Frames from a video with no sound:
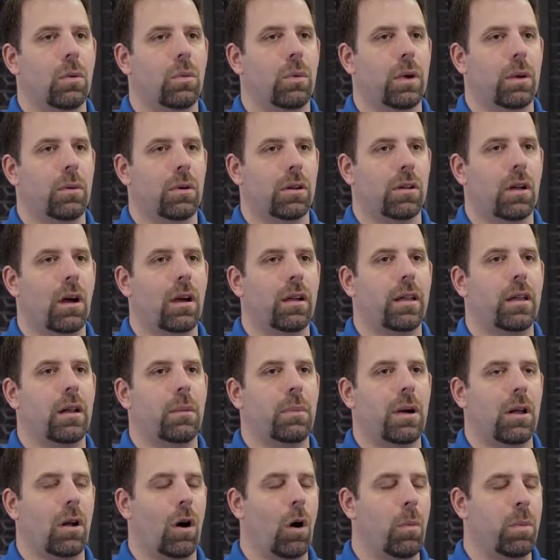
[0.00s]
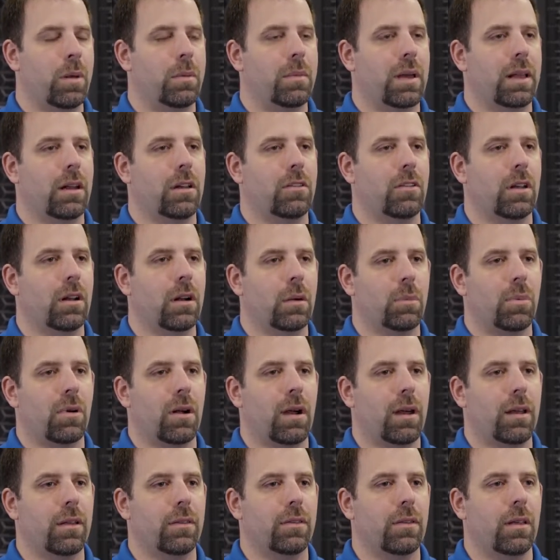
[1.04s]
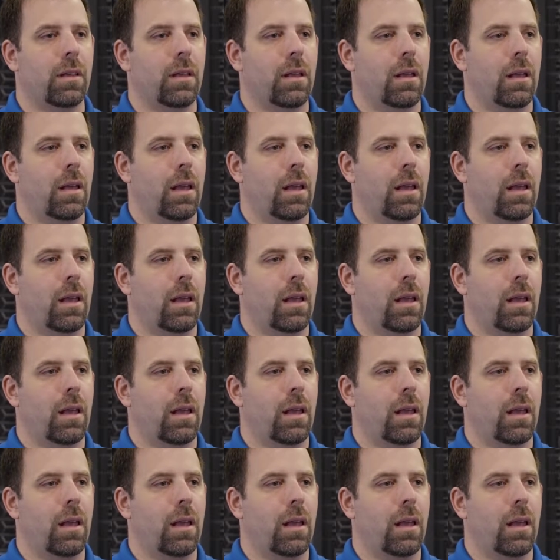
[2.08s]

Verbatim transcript: We were talking about Open Manage Enterprise